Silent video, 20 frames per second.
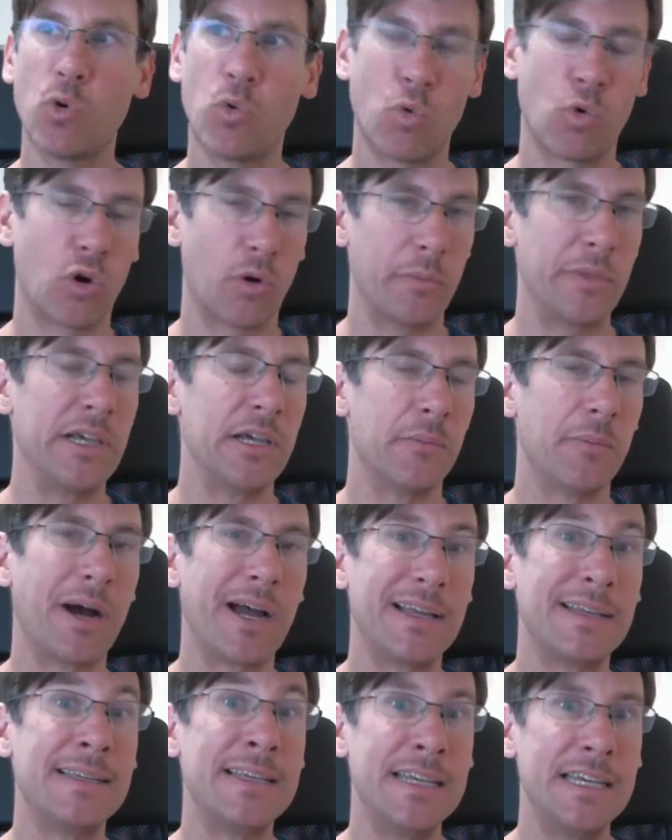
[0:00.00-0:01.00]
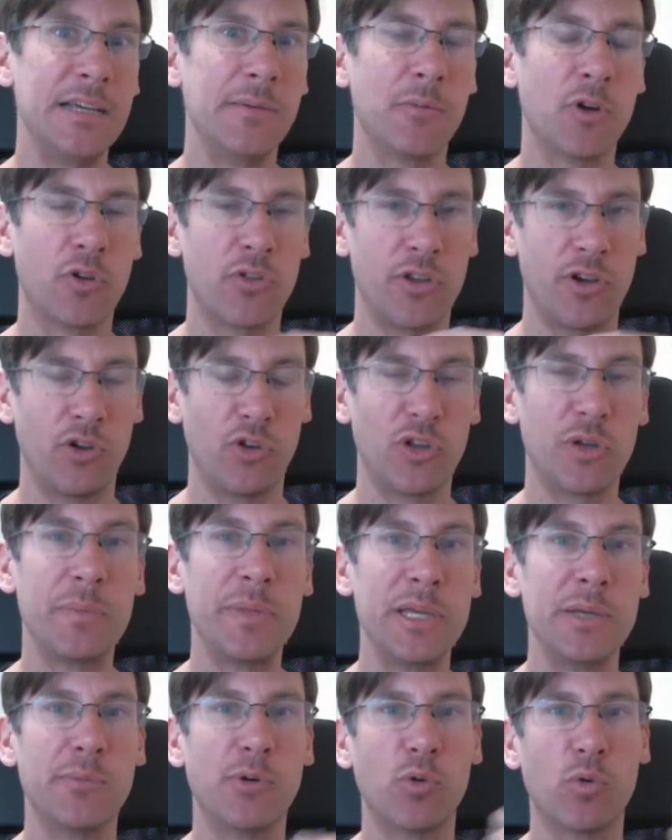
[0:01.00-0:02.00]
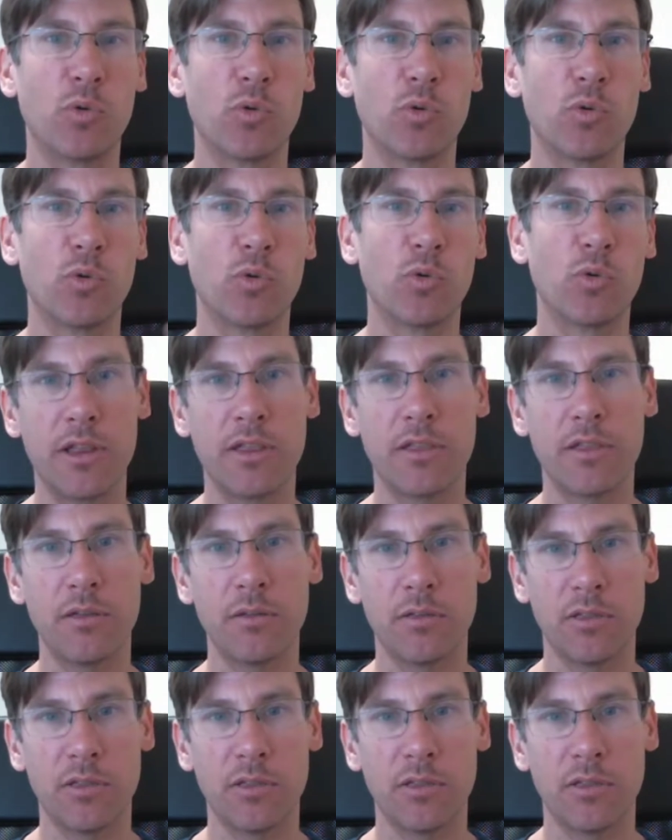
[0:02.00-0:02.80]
or me and my team are the only people working with